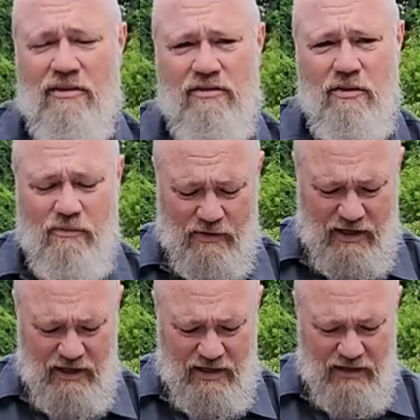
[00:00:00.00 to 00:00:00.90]
So
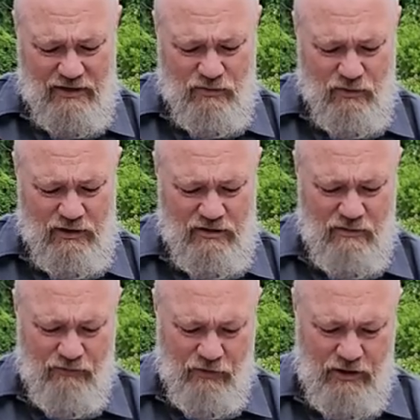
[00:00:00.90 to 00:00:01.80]
uh, let's roll in
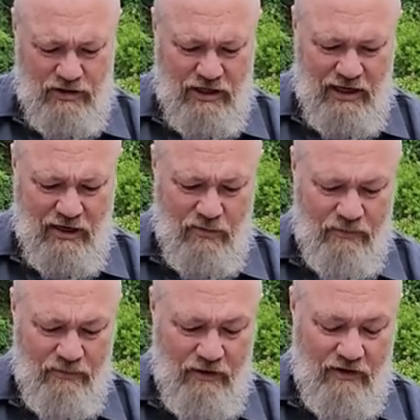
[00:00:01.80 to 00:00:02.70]
some footage
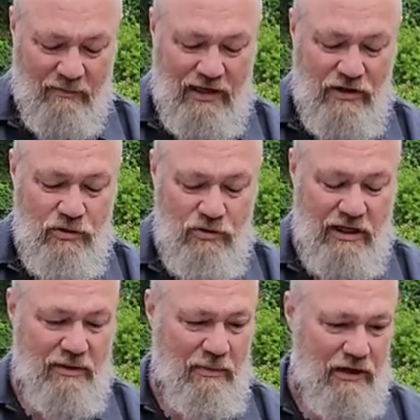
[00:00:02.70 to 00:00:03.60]
now of me
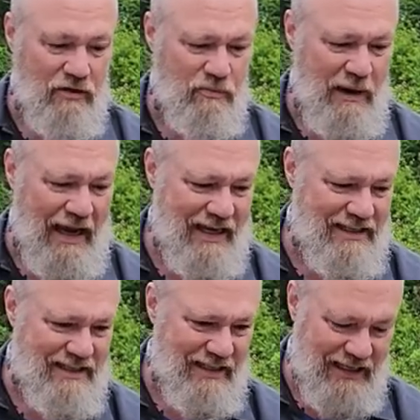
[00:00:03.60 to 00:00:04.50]
using my new
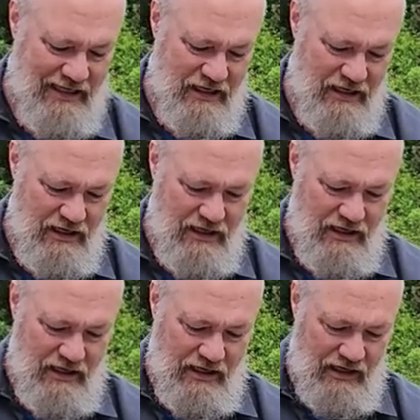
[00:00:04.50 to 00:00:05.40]
pan sling
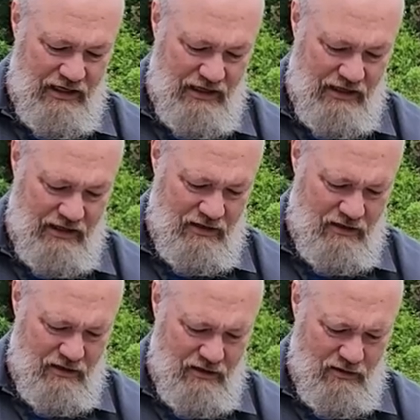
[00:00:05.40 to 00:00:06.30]
and uh,
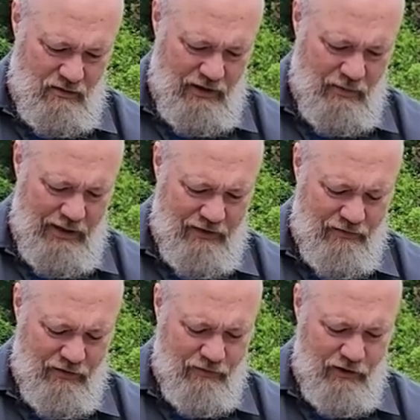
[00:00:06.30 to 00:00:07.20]
while you're waiting
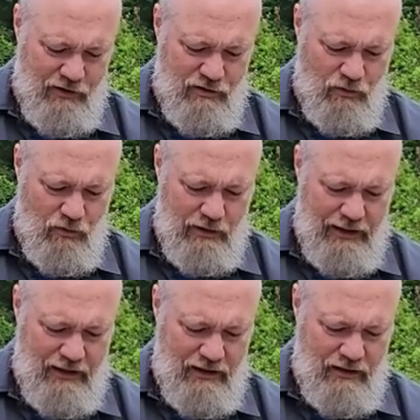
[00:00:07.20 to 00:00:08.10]
for the footage to roll
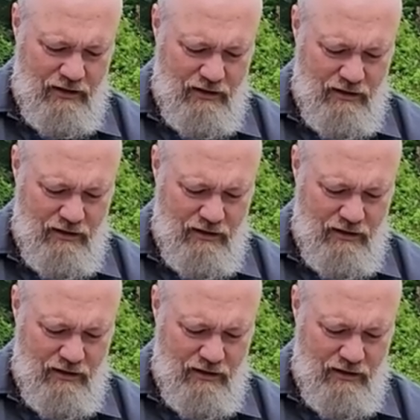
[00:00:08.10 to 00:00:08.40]
in.